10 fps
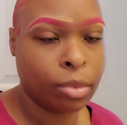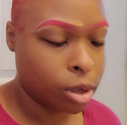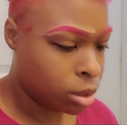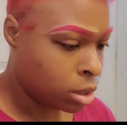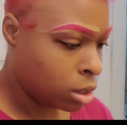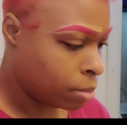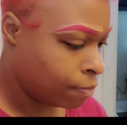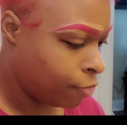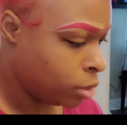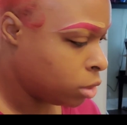And then I'm
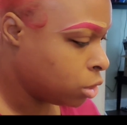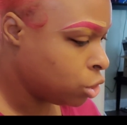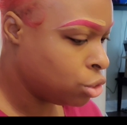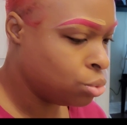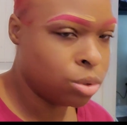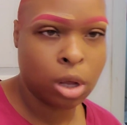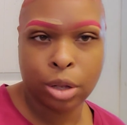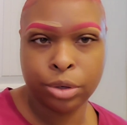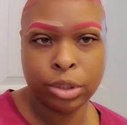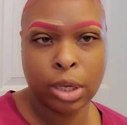fixing to do the
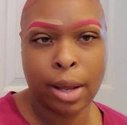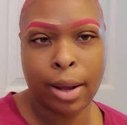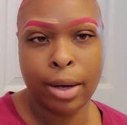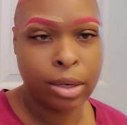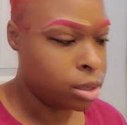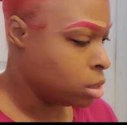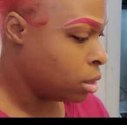other side.